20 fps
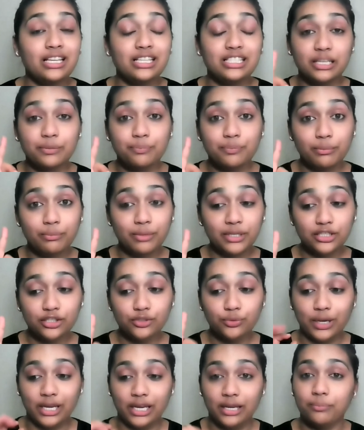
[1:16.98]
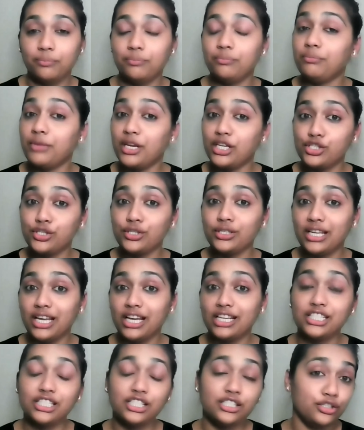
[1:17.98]
Tip number 3, make sure
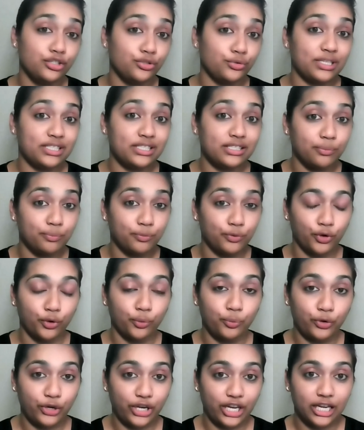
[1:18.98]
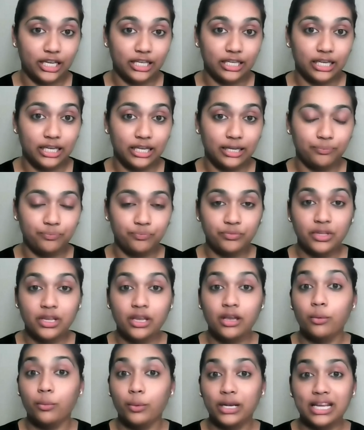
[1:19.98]
that you dress appropriately.
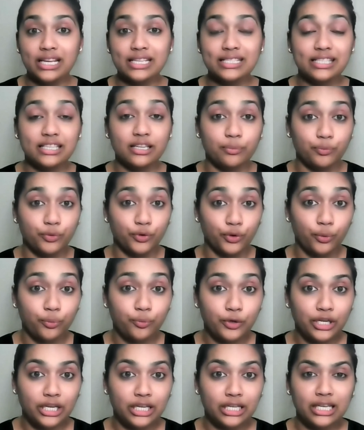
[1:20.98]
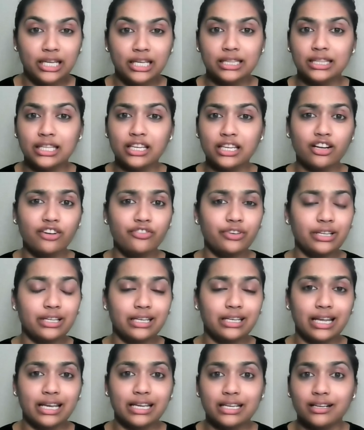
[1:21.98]
When I say appropriately, think of it
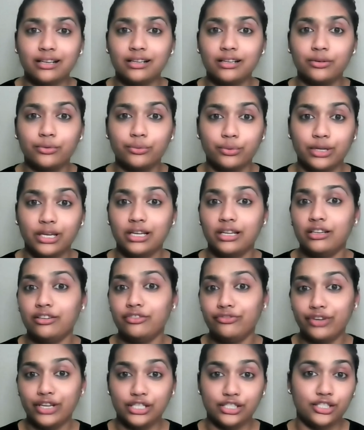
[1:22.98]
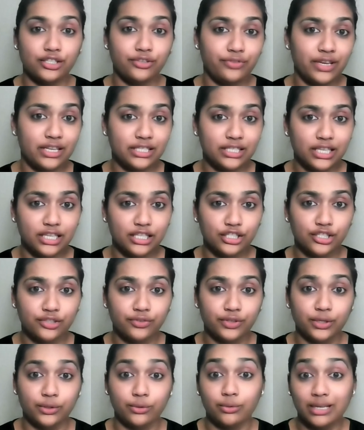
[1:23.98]
like a real face-to-face
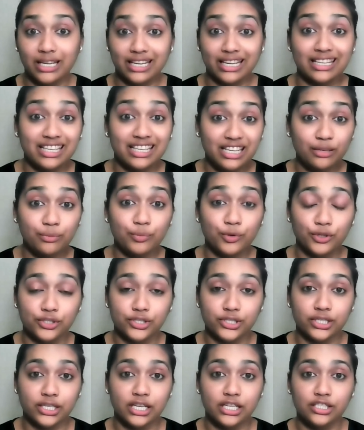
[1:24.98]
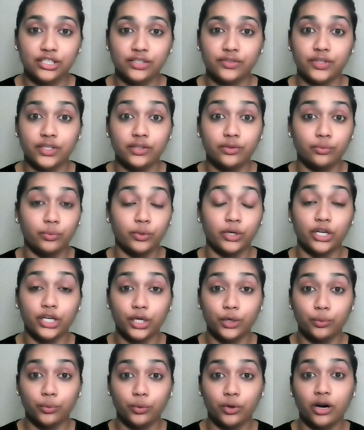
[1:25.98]
interview, like an in-person interview where
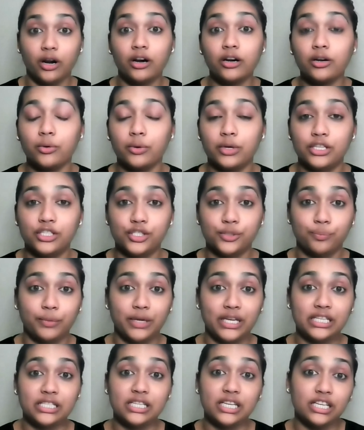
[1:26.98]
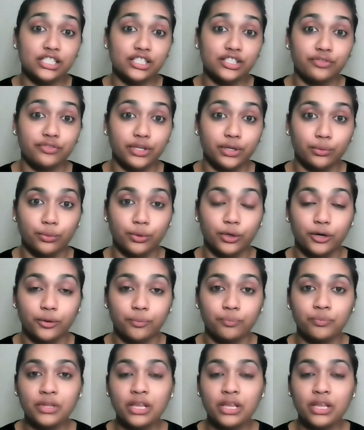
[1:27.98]
you are going to meet interviewer.